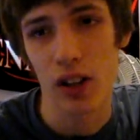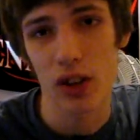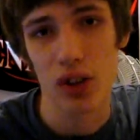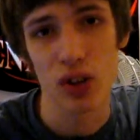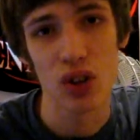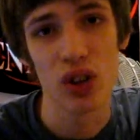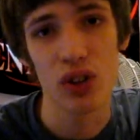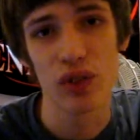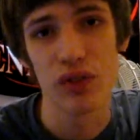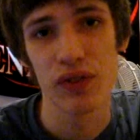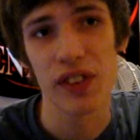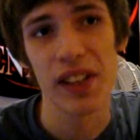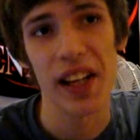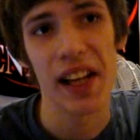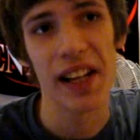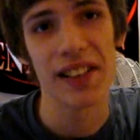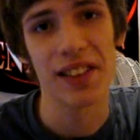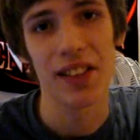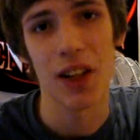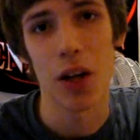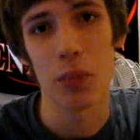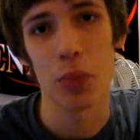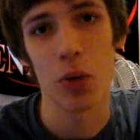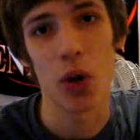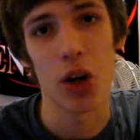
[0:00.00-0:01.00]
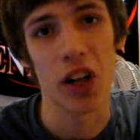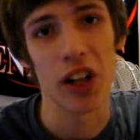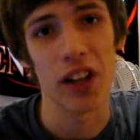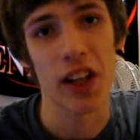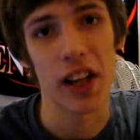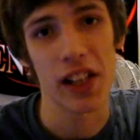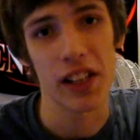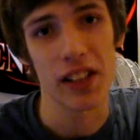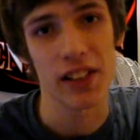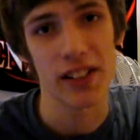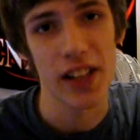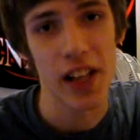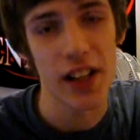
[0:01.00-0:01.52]
Luffy ends up looking
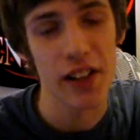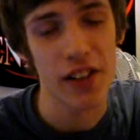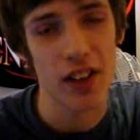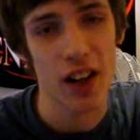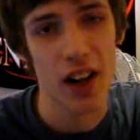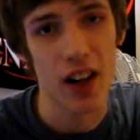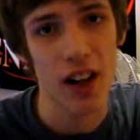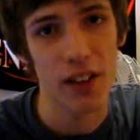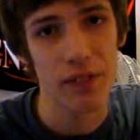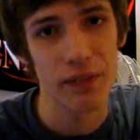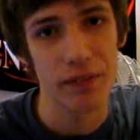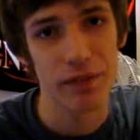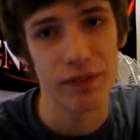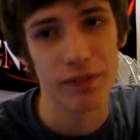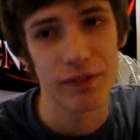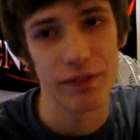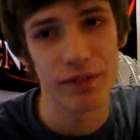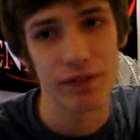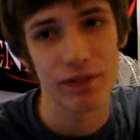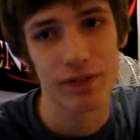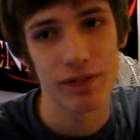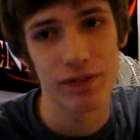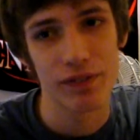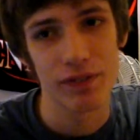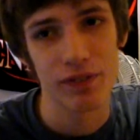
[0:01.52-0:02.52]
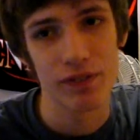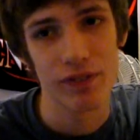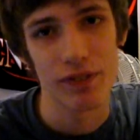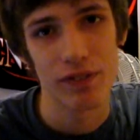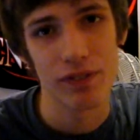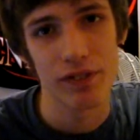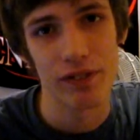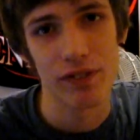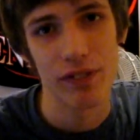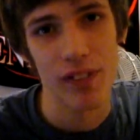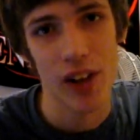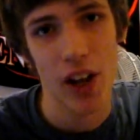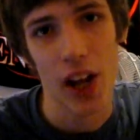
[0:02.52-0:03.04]
like a centaur,
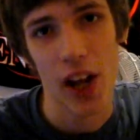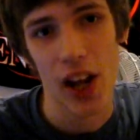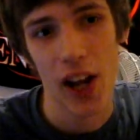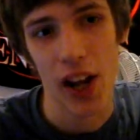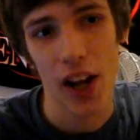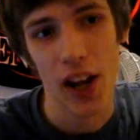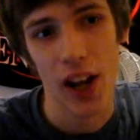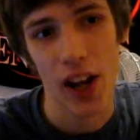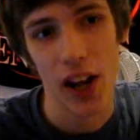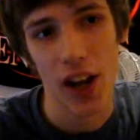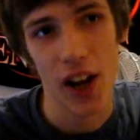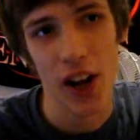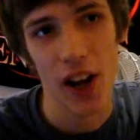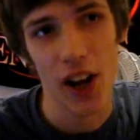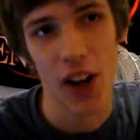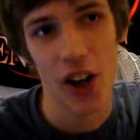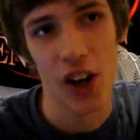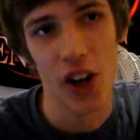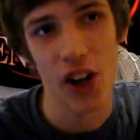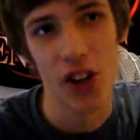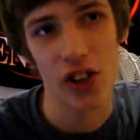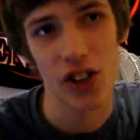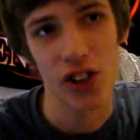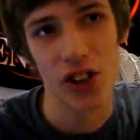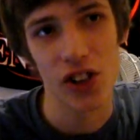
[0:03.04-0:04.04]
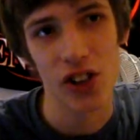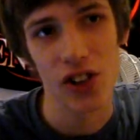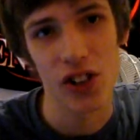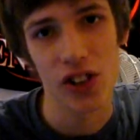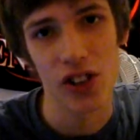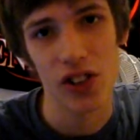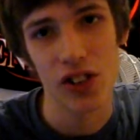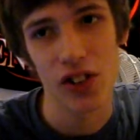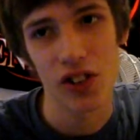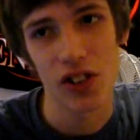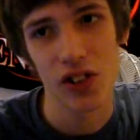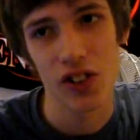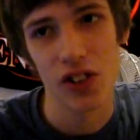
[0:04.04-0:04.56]
and,
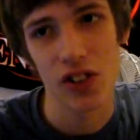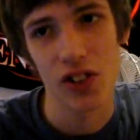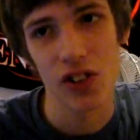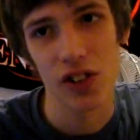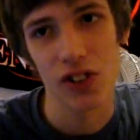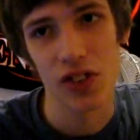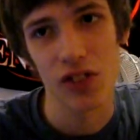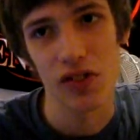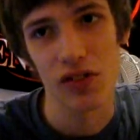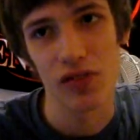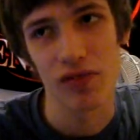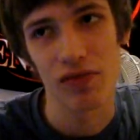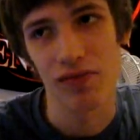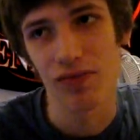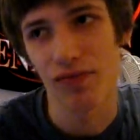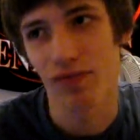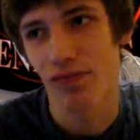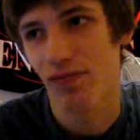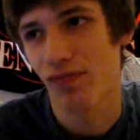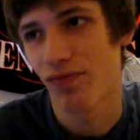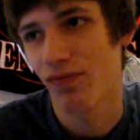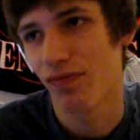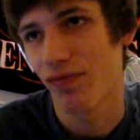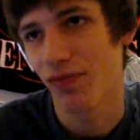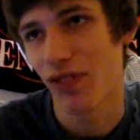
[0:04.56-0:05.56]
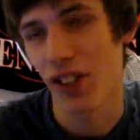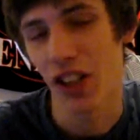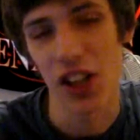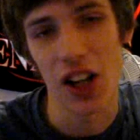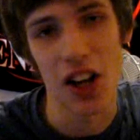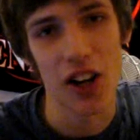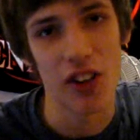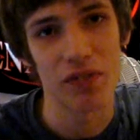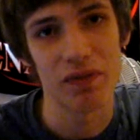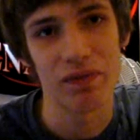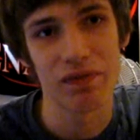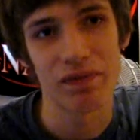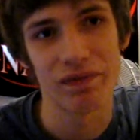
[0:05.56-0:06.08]
you
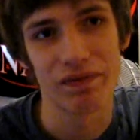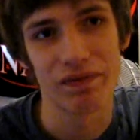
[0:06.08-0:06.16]
know,